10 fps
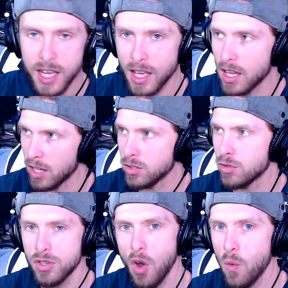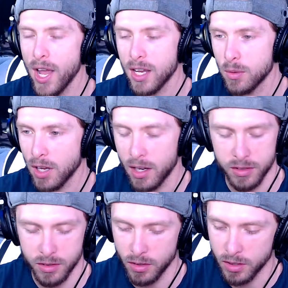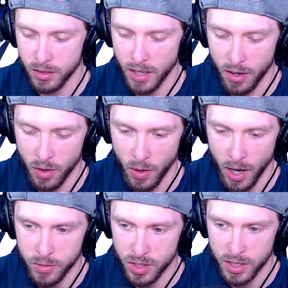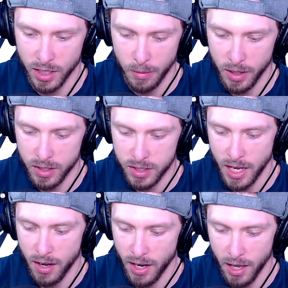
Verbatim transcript: He, I, I, there's no way. It, I don't know, dude. I don't know why I'm just thinking about this now.